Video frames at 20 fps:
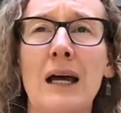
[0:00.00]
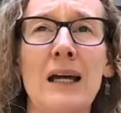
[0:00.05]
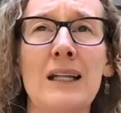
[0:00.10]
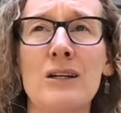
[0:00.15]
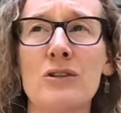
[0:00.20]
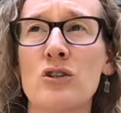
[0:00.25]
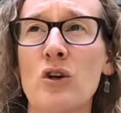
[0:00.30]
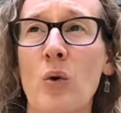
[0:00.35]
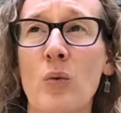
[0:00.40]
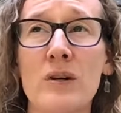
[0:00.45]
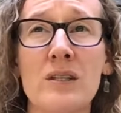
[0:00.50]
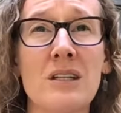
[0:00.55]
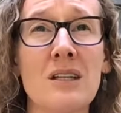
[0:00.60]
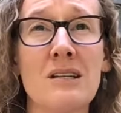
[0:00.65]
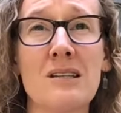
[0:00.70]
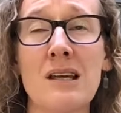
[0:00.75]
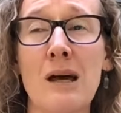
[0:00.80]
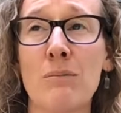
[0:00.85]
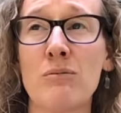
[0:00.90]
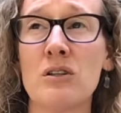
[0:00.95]
Yeah, there's
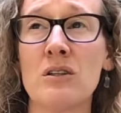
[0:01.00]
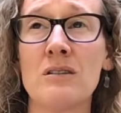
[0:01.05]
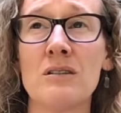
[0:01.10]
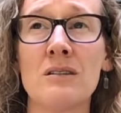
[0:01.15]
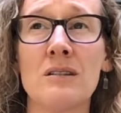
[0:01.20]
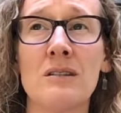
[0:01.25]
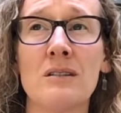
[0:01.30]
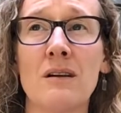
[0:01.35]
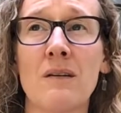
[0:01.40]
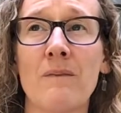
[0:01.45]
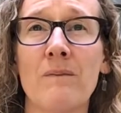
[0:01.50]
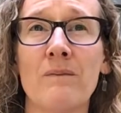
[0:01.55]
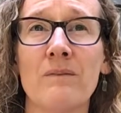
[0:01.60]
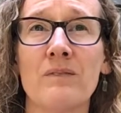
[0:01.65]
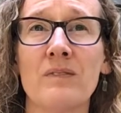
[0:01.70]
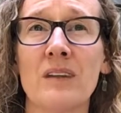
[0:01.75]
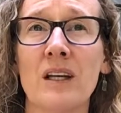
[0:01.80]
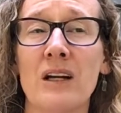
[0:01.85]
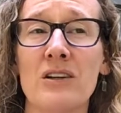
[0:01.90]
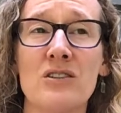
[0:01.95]
always exceptions.
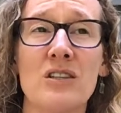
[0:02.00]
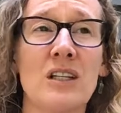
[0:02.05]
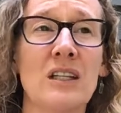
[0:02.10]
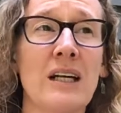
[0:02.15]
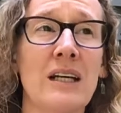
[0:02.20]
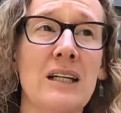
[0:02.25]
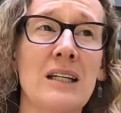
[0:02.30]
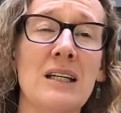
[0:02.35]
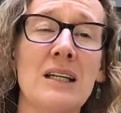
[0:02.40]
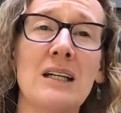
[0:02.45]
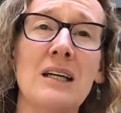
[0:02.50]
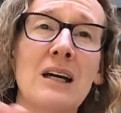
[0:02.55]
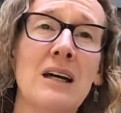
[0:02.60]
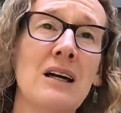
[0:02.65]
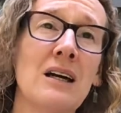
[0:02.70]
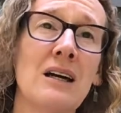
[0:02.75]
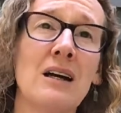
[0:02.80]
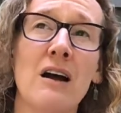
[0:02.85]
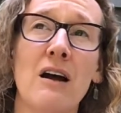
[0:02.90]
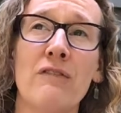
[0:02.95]
There's a
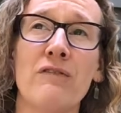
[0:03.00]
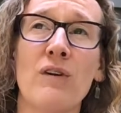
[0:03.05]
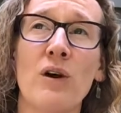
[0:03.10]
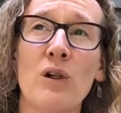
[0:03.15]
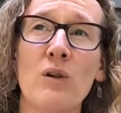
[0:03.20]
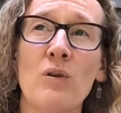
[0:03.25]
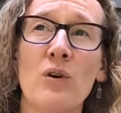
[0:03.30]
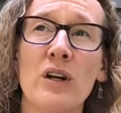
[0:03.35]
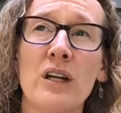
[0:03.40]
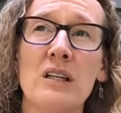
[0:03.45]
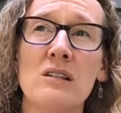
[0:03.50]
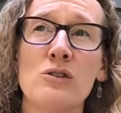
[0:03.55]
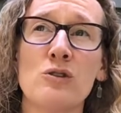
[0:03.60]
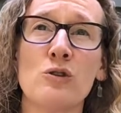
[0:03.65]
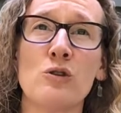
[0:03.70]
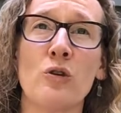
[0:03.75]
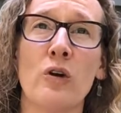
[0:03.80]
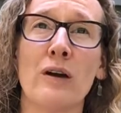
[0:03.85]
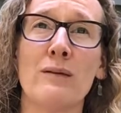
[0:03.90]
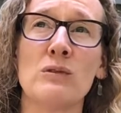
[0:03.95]
lady I follow on
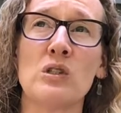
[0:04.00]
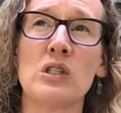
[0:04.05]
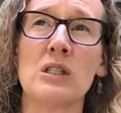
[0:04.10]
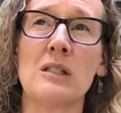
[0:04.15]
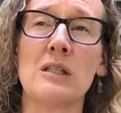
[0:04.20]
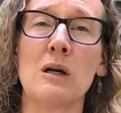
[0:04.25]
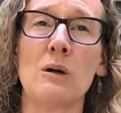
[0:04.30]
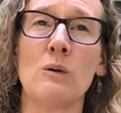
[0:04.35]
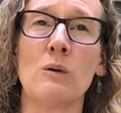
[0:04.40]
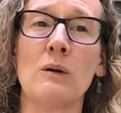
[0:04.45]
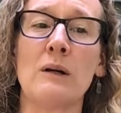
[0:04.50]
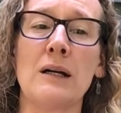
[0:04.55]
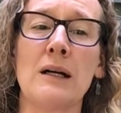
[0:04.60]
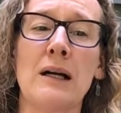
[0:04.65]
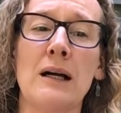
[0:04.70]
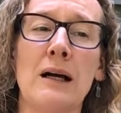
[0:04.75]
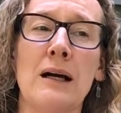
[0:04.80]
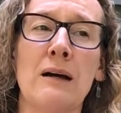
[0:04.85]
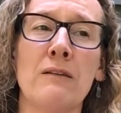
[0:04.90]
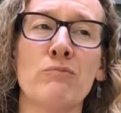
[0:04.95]
Instagram. She's the
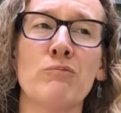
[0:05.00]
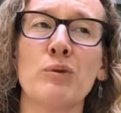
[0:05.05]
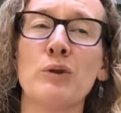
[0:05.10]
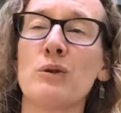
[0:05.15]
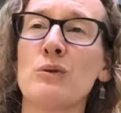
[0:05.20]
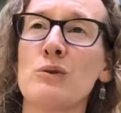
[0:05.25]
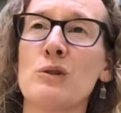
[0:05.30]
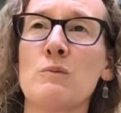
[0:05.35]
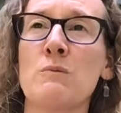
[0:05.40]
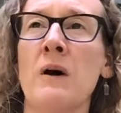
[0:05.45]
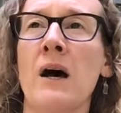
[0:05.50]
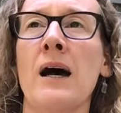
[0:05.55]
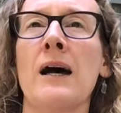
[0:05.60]
owner of Blue